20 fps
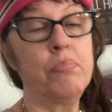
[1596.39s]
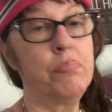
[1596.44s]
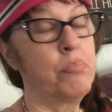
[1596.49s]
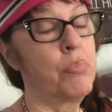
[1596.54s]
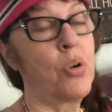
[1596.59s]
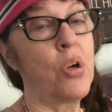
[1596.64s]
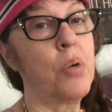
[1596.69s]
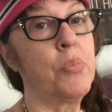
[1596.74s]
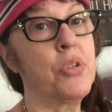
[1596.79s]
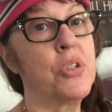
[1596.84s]

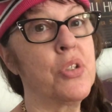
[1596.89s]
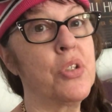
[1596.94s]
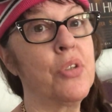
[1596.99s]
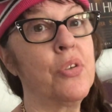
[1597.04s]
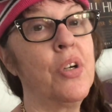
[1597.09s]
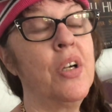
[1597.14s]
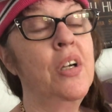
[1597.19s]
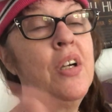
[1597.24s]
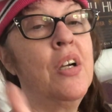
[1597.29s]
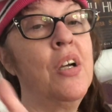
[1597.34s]
promise you.
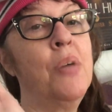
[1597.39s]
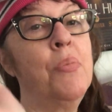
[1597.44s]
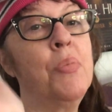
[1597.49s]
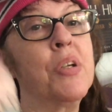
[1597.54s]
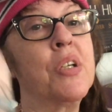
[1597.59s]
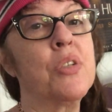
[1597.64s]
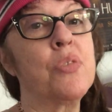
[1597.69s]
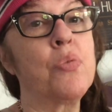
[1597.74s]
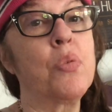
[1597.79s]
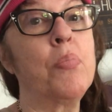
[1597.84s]

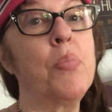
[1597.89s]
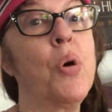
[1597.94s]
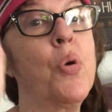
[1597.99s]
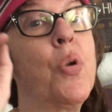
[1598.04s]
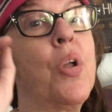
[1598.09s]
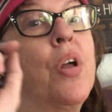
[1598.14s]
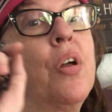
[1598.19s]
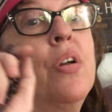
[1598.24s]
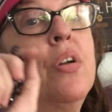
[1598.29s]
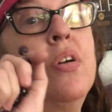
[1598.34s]
Because
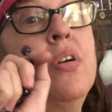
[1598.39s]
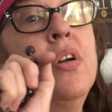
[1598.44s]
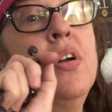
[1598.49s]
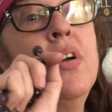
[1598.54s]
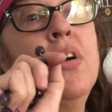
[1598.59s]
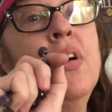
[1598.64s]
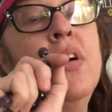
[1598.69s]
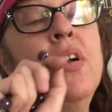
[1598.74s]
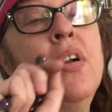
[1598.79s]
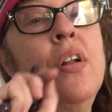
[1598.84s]
Ramona,
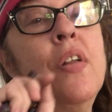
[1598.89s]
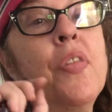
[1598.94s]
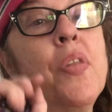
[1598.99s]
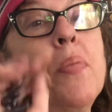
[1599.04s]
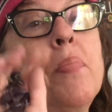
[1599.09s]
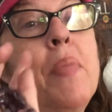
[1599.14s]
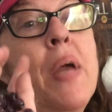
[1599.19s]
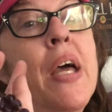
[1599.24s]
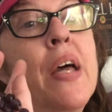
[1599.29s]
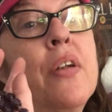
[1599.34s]

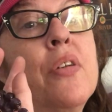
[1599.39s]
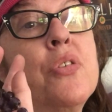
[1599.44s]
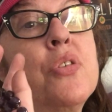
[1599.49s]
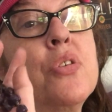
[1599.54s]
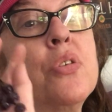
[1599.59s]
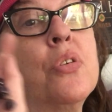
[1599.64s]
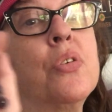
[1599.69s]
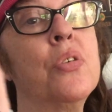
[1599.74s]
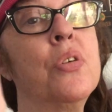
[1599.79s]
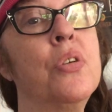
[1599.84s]
the
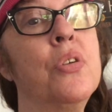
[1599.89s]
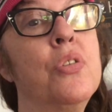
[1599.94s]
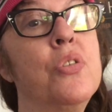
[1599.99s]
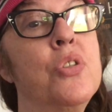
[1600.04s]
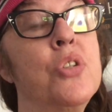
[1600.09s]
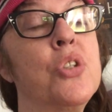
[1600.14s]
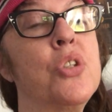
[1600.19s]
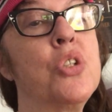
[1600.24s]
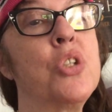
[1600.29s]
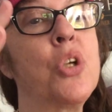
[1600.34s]
manager,
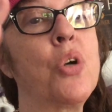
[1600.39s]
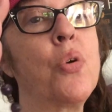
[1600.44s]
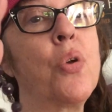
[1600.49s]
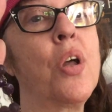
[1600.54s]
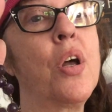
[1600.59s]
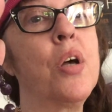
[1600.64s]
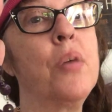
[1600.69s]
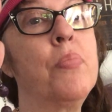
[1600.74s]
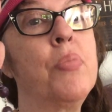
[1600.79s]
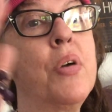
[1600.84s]
just showed
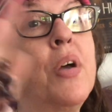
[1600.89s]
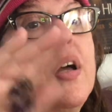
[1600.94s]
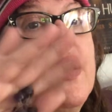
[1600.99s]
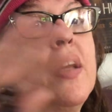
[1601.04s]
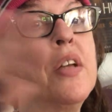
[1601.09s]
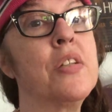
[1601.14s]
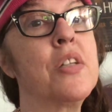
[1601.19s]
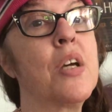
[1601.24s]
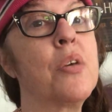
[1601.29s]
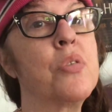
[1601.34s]
up
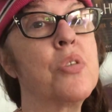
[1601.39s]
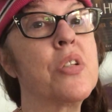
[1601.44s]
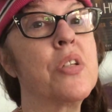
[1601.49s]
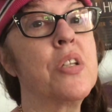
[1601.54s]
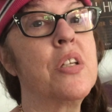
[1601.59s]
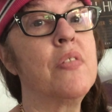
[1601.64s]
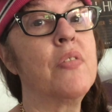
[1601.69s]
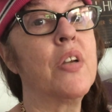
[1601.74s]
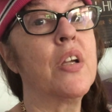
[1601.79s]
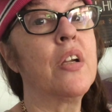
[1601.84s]
as I was
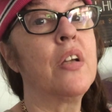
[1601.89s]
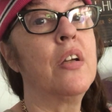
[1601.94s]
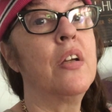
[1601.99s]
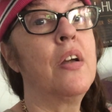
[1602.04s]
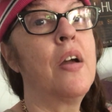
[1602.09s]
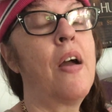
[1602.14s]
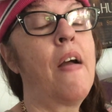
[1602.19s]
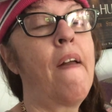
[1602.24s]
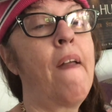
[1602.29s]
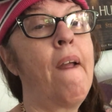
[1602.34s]
leaving.
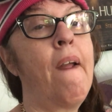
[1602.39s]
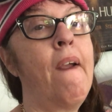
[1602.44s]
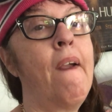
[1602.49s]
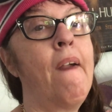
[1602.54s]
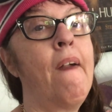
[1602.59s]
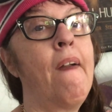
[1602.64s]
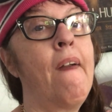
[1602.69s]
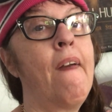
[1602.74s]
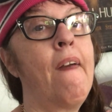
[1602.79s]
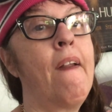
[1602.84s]

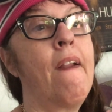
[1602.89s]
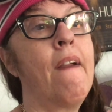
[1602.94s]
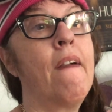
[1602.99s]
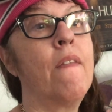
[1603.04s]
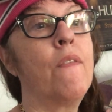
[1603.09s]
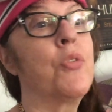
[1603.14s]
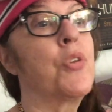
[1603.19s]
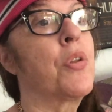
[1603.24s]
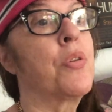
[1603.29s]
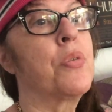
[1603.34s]

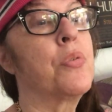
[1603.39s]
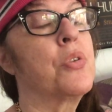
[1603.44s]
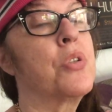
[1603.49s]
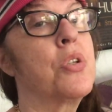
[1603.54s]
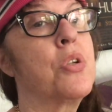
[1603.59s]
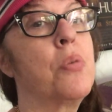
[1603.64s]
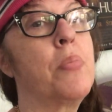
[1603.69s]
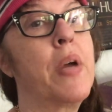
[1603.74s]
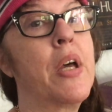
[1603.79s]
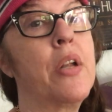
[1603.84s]
So there was
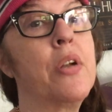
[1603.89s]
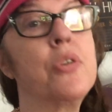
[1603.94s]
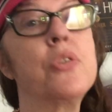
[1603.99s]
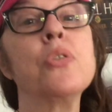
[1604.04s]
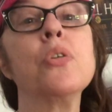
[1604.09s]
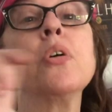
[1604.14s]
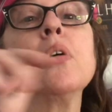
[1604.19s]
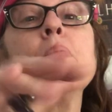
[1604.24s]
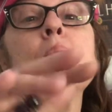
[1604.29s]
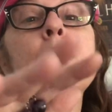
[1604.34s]
no
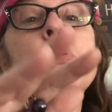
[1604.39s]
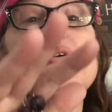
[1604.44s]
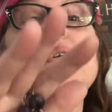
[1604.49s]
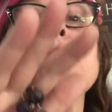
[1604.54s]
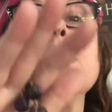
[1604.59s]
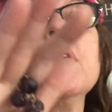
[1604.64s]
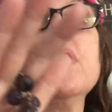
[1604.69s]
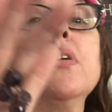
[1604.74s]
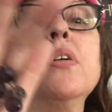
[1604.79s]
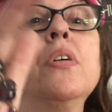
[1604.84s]
manager on
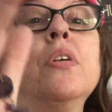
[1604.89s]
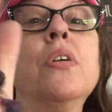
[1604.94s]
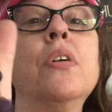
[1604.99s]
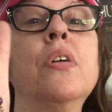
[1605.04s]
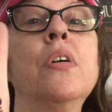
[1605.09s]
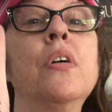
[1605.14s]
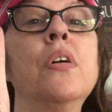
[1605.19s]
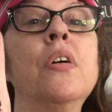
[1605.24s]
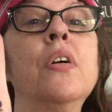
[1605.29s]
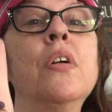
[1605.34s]
board.
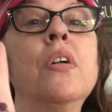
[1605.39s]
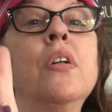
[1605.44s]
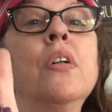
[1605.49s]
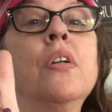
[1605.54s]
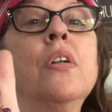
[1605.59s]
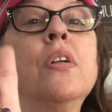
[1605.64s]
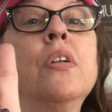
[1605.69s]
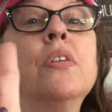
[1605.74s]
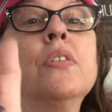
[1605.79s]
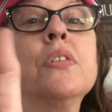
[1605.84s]

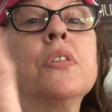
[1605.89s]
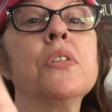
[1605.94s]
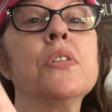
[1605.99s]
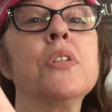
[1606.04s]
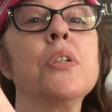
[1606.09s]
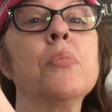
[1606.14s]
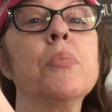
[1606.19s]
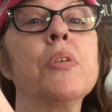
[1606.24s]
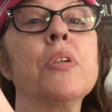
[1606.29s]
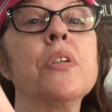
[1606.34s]
So
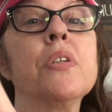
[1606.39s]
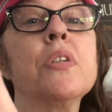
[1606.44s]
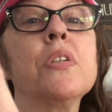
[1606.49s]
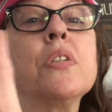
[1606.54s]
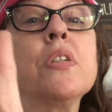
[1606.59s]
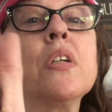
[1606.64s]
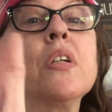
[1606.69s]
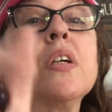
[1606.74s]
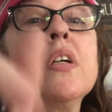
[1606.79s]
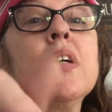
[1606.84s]
somebody just said,